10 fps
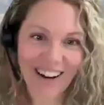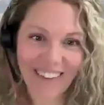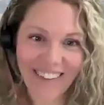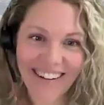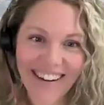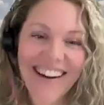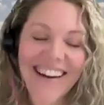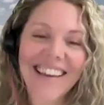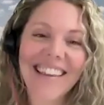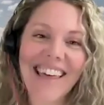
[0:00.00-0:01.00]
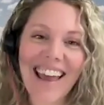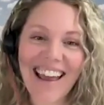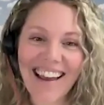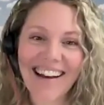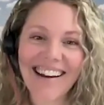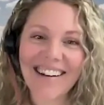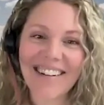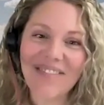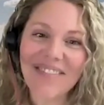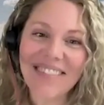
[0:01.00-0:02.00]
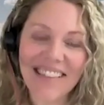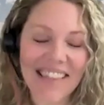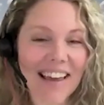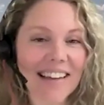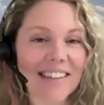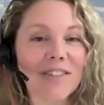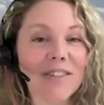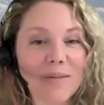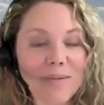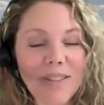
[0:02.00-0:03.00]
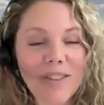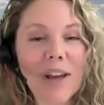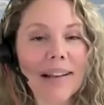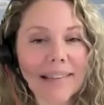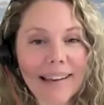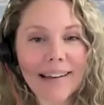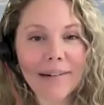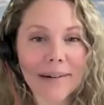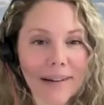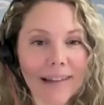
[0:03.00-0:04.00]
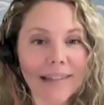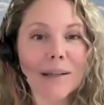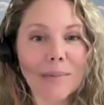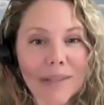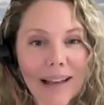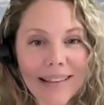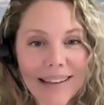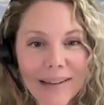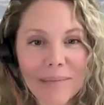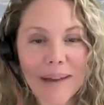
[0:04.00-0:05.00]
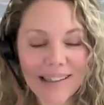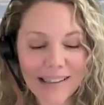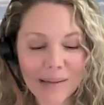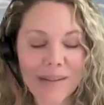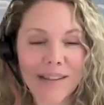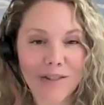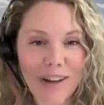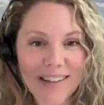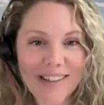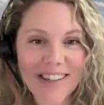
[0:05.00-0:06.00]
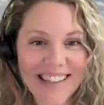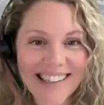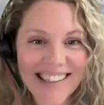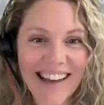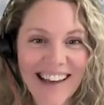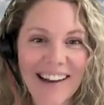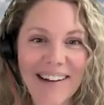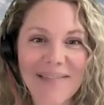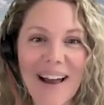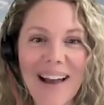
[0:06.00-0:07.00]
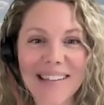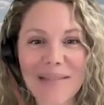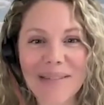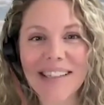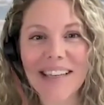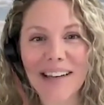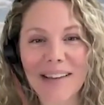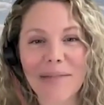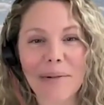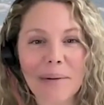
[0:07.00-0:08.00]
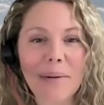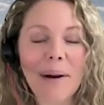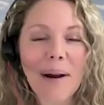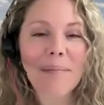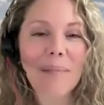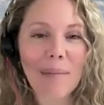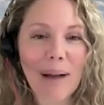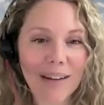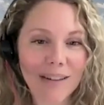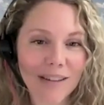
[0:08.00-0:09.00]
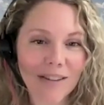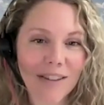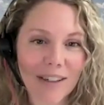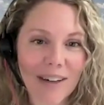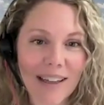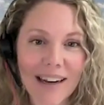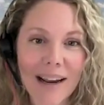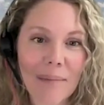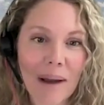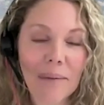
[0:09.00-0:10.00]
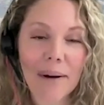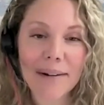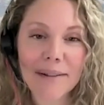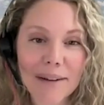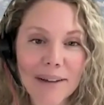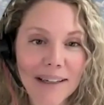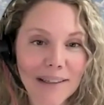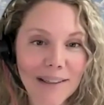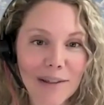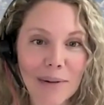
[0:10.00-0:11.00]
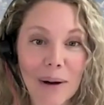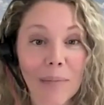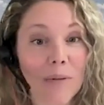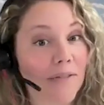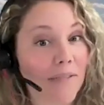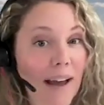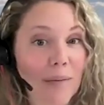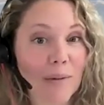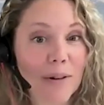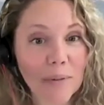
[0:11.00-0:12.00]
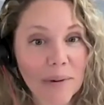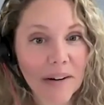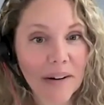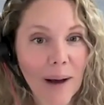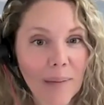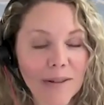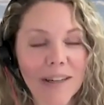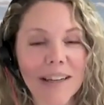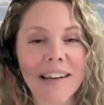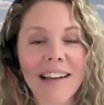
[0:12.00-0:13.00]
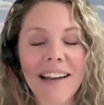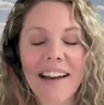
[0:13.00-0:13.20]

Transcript: so they um, they gently or not so gently made some suggestions um, as I was getting through my bachelor's degree that I might want to look into a more viable career option.